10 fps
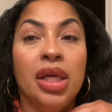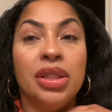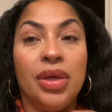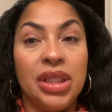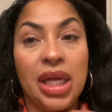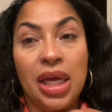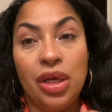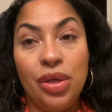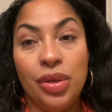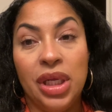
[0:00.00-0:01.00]
So he's like,
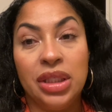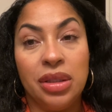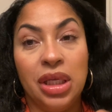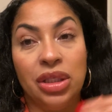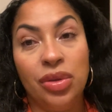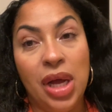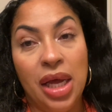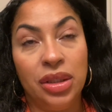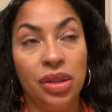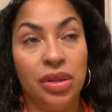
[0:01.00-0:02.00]
cool, let's do hot
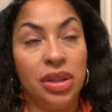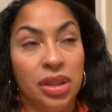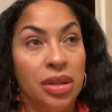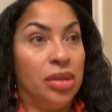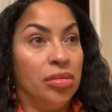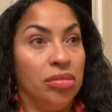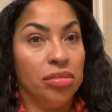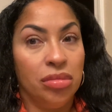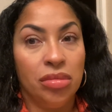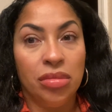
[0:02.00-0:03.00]
and juicy.
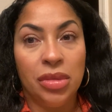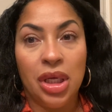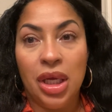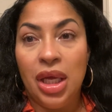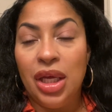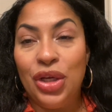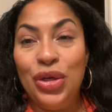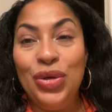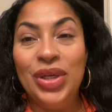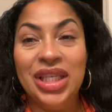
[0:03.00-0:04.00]

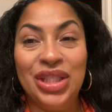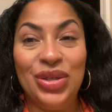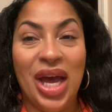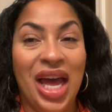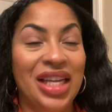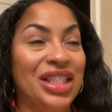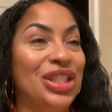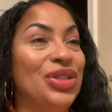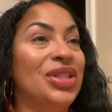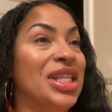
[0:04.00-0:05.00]
Cool, let's do hot and
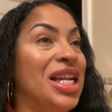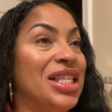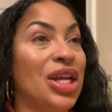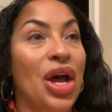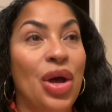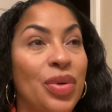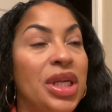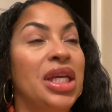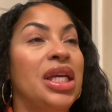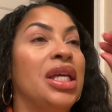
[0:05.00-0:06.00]
juicy. And that's all we
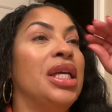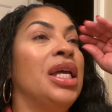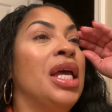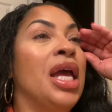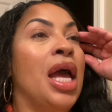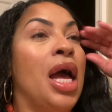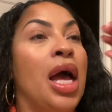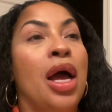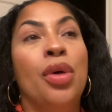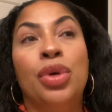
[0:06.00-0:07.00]
did.
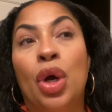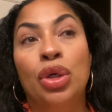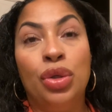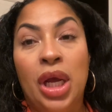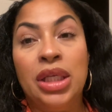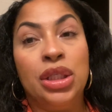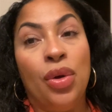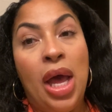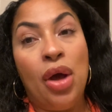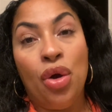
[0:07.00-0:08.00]
No drinks, no
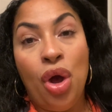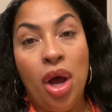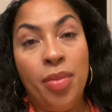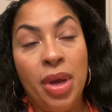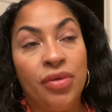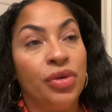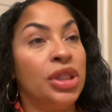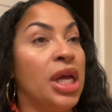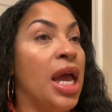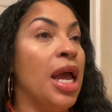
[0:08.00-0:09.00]
alcohol
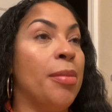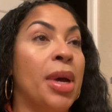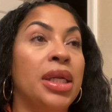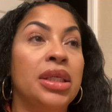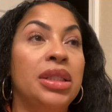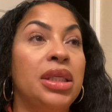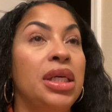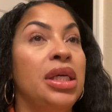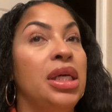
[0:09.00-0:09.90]
beverage. I had my little tea.